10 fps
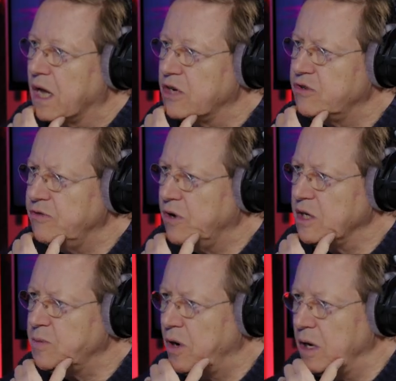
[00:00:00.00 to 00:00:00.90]
Andrea
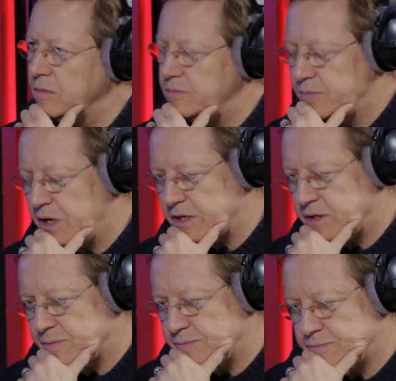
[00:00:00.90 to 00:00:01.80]
Riseborough. Andrea Riseborough, yes.
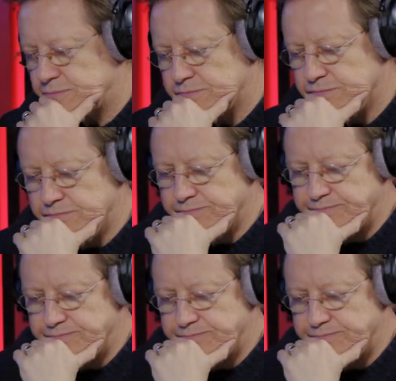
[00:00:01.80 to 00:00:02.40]
well remembered.